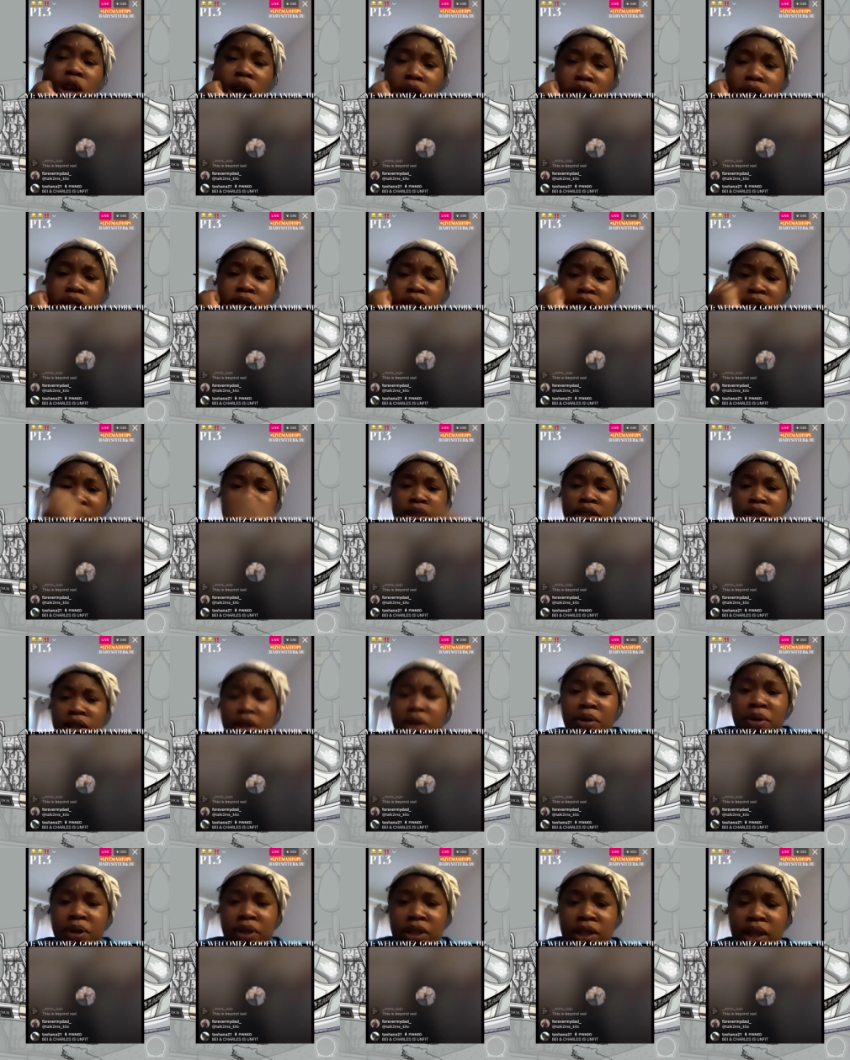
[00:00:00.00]
did that
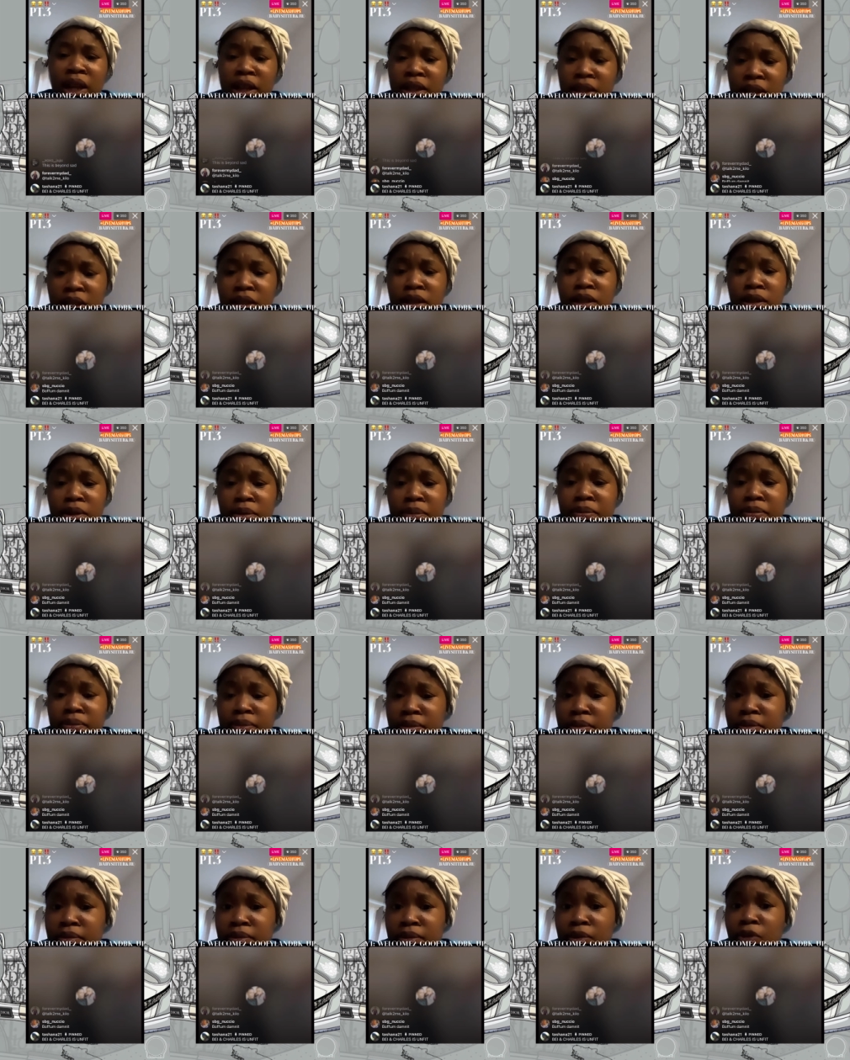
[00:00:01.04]
serious. That's him.
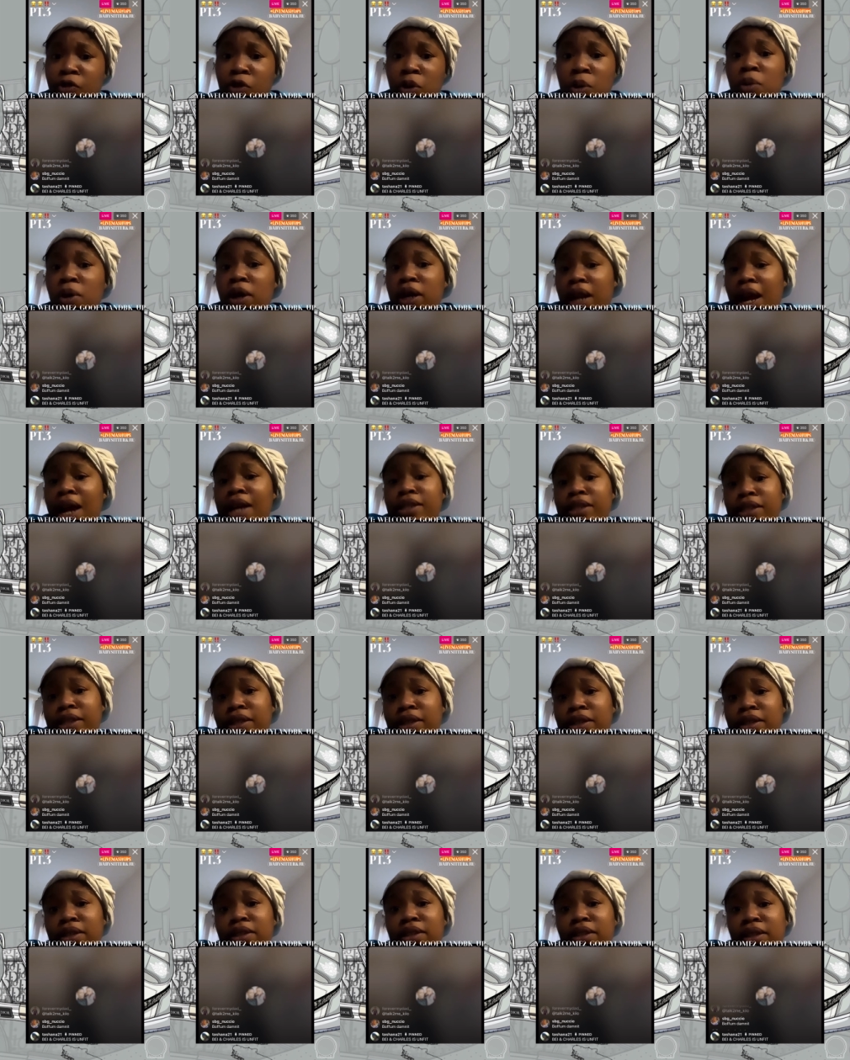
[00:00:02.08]
From what I
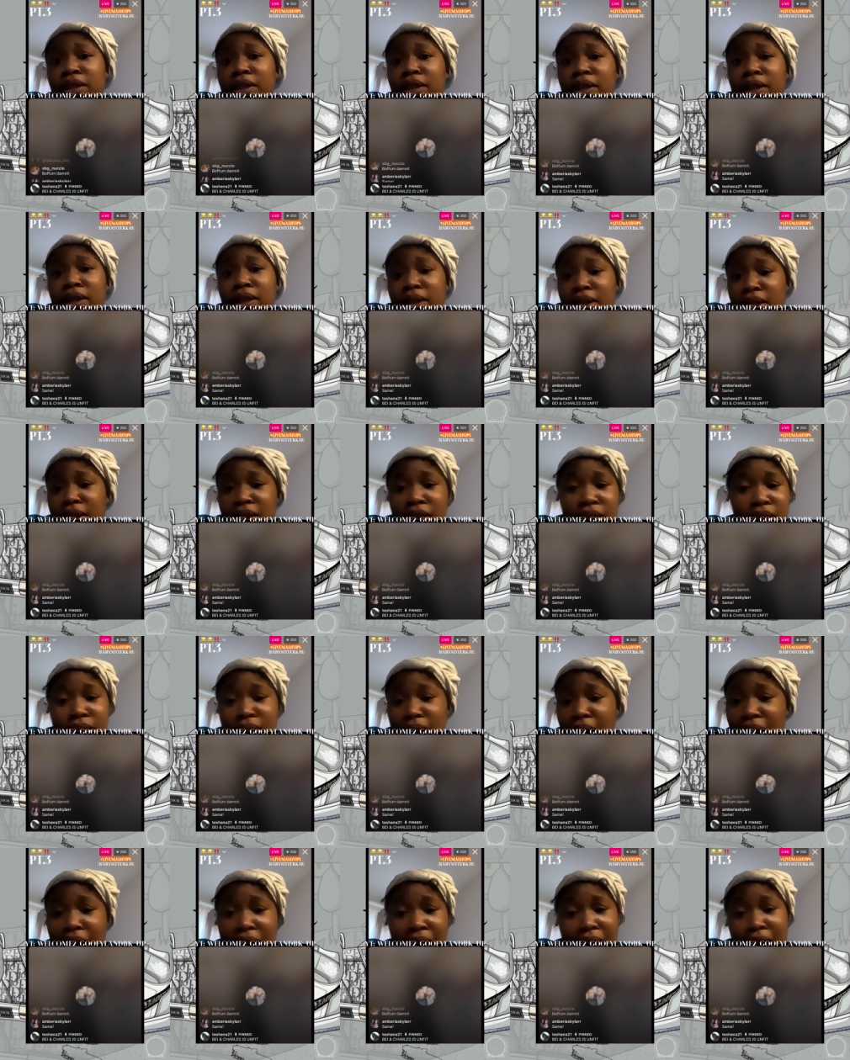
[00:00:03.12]
see. No.
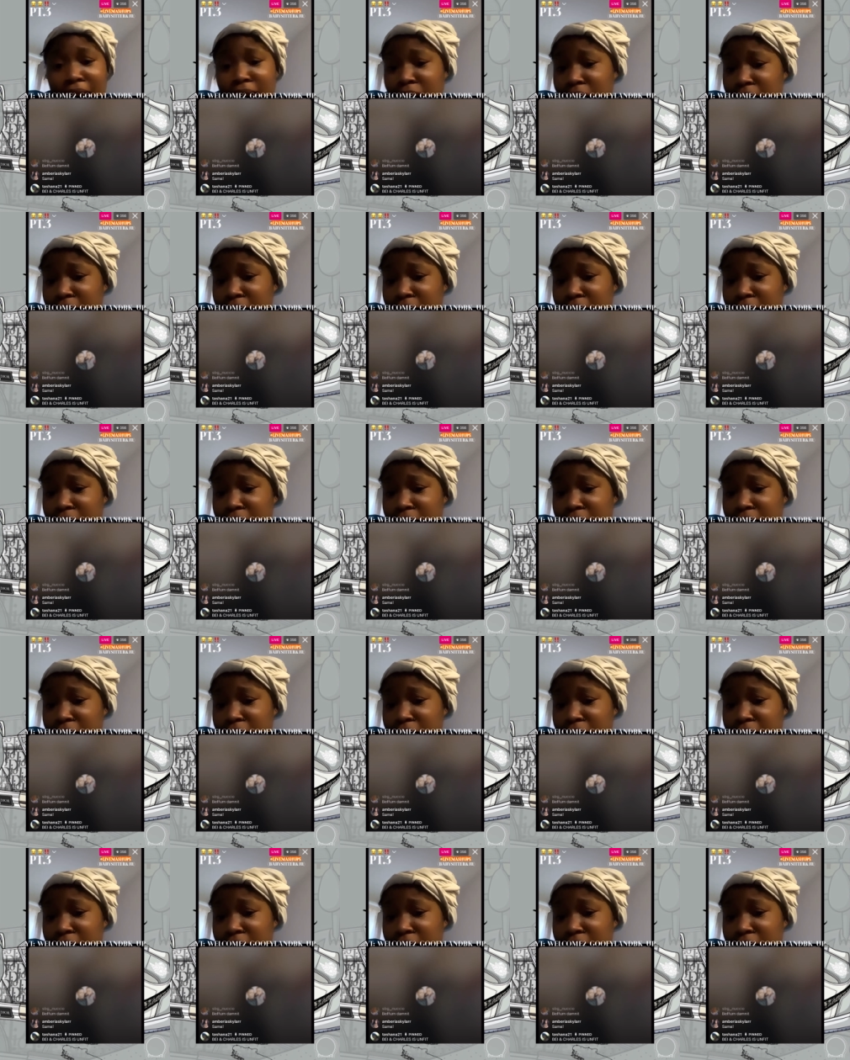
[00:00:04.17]
He's not. Hold on,